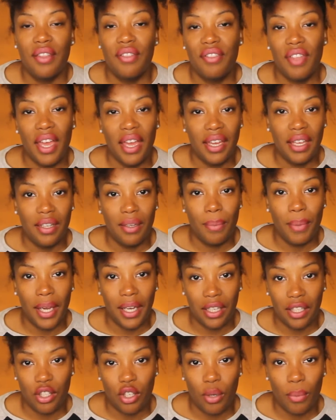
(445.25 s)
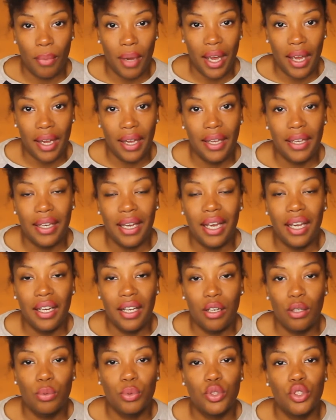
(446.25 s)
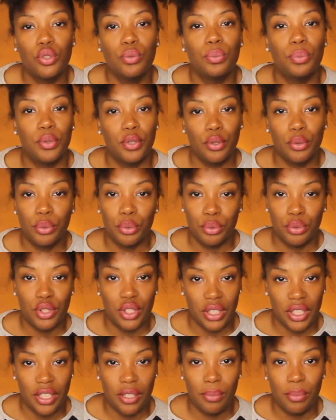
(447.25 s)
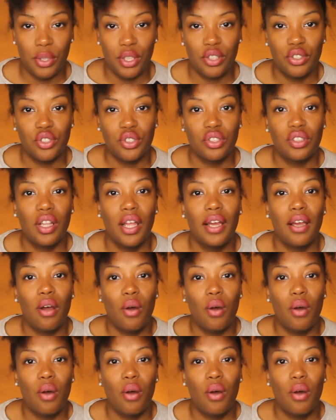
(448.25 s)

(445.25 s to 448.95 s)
that in the back of your mind kind of helps you build routine, because you're like,